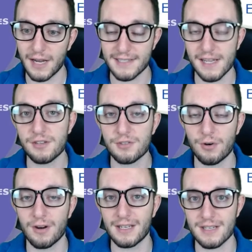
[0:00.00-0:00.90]

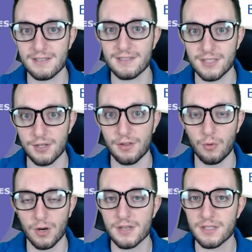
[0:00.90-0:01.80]
Exeggutor is still the
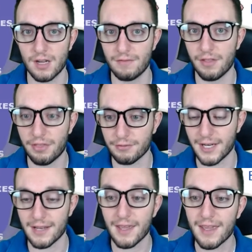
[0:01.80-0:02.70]
worst of the
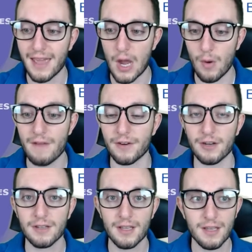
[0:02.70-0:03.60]
3.
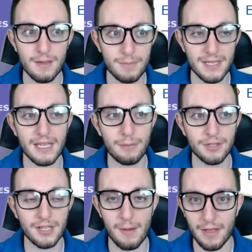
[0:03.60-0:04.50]
However, being able
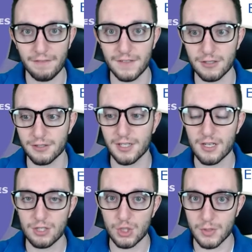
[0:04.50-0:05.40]
to come on the field,
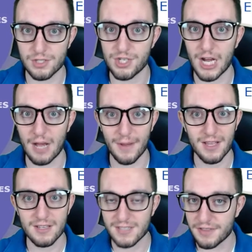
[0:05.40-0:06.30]
do its job,
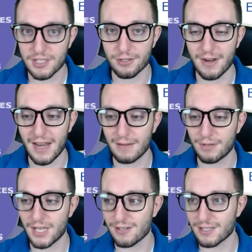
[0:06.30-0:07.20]
set the terrain,
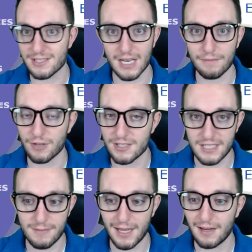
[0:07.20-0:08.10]
potentially set up for a
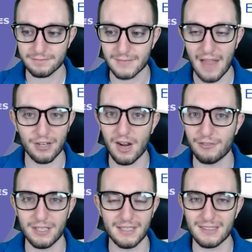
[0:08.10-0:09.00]
teammate, have
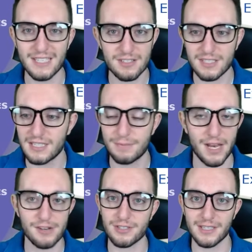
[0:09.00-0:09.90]
recovery in Leech Seed,
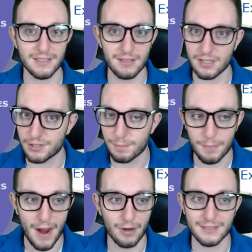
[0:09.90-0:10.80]
potentially a
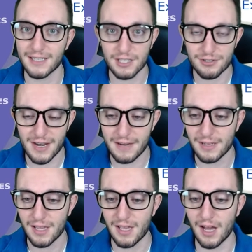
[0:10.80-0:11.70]
superpowered Giga Drain,
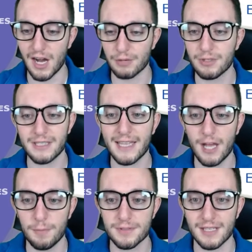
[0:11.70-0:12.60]
really
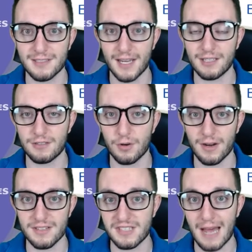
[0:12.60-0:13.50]
helps Exeggutor
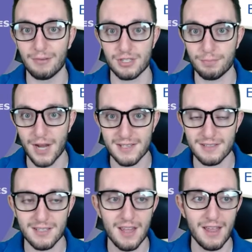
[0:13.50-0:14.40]
establish a
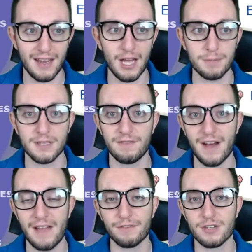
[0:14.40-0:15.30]
presence and helps it
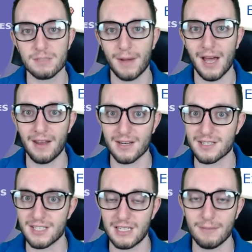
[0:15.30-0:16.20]
vie for a spot on a
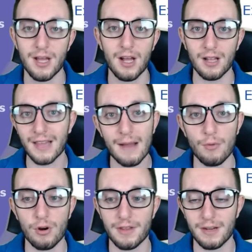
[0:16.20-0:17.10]
team a lot
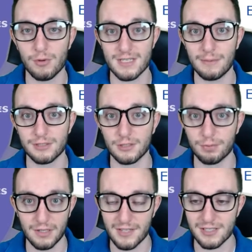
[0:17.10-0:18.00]
more than it was able to
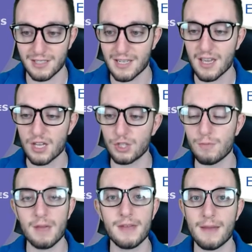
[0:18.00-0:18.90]
previously. You
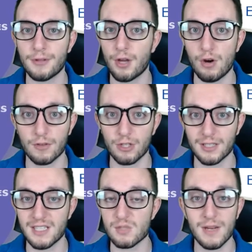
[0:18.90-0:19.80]
may be able to overlook
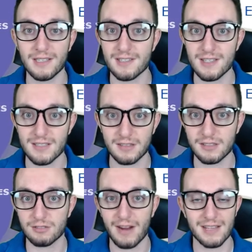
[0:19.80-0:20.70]
these weaknesses that
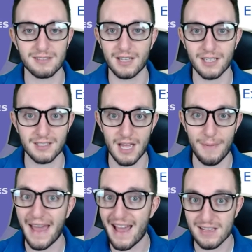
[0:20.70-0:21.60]
this grass psychic type
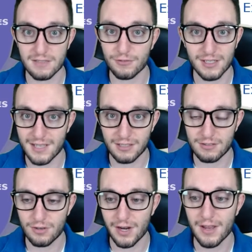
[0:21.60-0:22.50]
has for
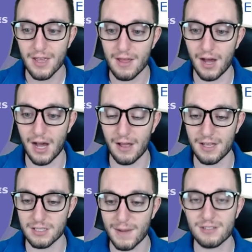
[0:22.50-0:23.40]
Exeggutor,
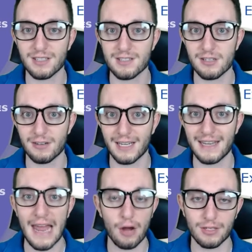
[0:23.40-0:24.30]
especially considering it
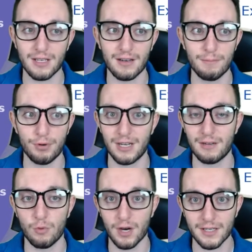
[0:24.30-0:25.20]
now can put
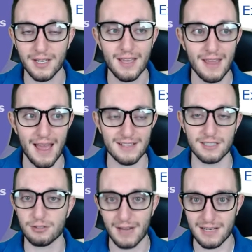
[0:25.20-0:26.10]
in work as a
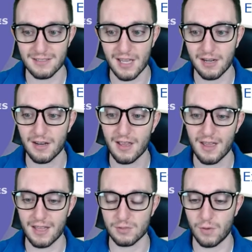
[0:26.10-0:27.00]
terrain setter
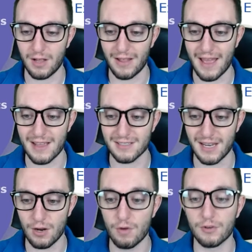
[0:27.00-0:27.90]
as well as
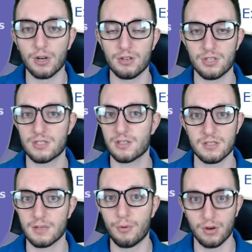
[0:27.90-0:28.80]
overall just a
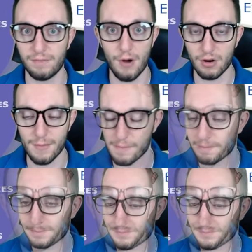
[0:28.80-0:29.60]
supportive Pokemon.